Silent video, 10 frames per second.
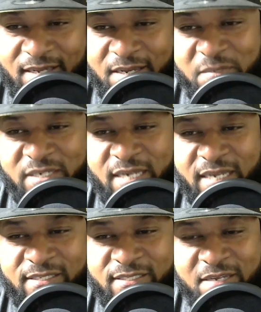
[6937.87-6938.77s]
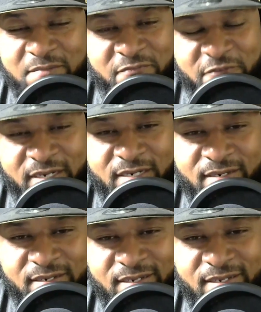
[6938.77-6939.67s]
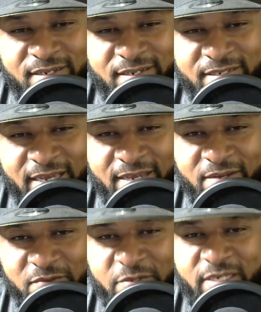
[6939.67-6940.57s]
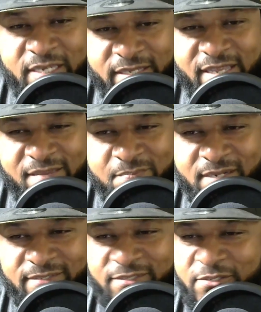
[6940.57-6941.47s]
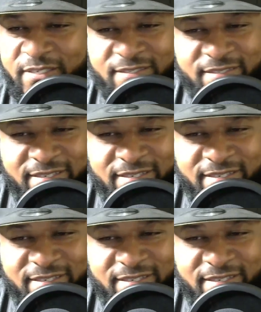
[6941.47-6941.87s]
I'm going to tell you something, friend, that when we kick their butts, you can.